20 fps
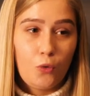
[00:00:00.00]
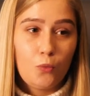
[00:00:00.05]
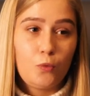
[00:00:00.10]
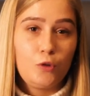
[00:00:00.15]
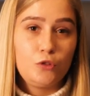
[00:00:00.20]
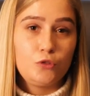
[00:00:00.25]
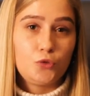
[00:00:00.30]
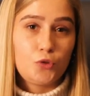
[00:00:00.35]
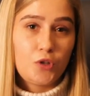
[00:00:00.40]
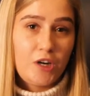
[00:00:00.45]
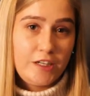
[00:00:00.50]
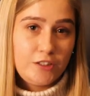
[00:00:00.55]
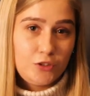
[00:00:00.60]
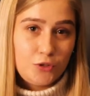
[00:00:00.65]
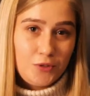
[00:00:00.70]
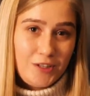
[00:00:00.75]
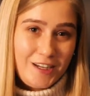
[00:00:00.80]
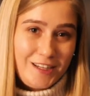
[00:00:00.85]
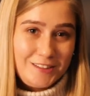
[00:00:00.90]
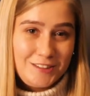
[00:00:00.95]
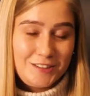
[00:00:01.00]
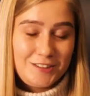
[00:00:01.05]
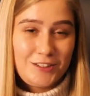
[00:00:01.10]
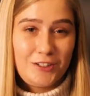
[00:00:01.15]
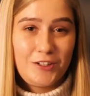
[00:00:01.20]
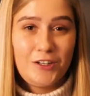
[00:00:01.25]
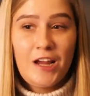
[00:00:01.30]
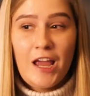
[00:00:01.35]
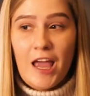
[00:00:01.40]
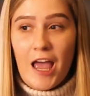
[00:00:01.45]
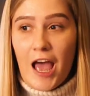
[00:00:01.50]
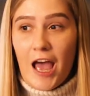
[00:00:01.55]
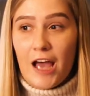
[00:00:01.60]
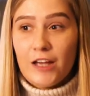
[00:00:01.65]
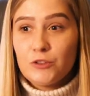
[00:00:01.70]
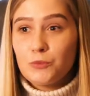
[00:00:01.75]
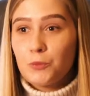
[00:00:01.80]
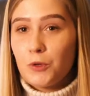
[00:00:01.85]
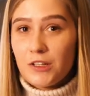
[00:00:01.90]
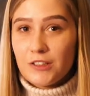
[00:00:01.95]
We'll try to answer
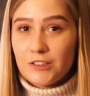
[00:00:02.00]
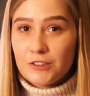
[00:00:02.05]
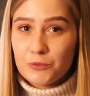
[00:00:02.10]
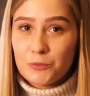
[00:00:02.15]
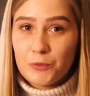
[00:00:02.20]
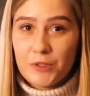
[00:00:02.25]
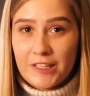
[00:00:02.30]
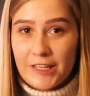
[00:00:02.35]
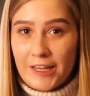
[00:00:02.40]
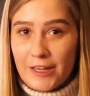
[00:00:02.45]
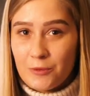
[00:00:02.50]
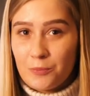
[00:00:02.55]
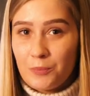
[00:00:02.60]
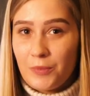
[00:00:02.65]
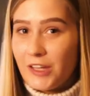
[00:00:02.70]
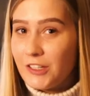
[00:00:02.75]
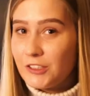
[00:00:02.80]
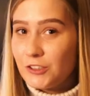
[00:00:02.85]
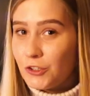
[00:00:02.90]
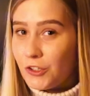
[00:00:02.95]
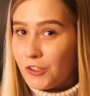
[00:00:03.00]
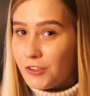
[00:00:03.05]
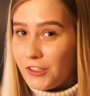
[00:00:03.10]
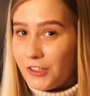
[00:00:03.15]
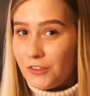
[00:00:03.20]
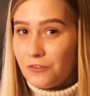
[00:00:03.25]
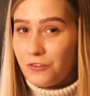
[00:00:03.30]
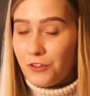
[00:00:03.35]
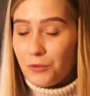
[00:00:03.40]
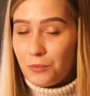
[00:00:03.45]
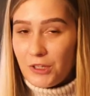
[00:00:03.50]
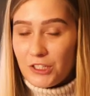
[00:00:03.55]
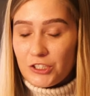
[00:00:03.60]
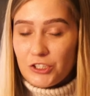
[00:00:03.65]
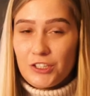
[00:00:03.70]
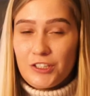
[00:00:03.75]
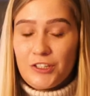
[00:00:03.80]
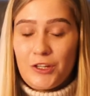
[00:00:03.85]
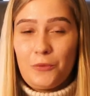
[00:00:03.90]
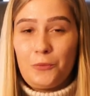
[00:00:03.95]
as well as we can based on the
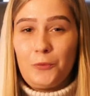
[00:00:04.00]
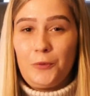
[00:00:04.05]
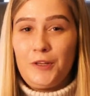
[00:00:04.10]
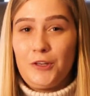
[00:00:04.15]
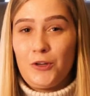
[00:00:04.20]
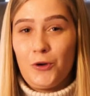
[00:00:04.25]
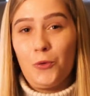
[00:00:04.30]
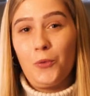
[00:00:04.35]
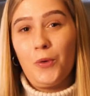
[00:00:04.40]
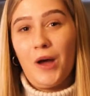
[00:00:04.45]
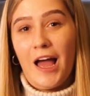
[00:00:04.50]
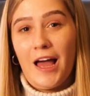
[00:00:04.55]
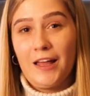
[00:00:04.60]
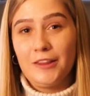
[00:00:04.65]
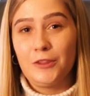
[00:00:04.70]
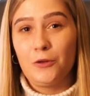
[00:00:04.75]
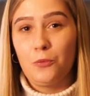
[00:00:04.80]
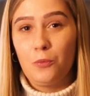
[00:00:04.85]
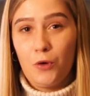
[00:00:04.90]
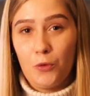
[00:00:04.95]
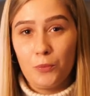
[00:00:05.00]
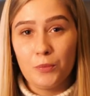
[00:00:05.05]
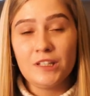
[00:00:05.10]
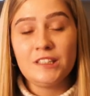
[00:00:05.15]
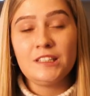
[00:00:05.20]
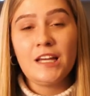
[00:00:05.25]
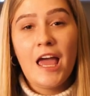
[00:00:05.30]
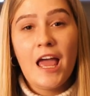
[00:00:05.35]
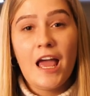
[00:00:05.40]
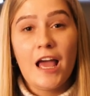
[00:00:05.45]
information that we know at the moment.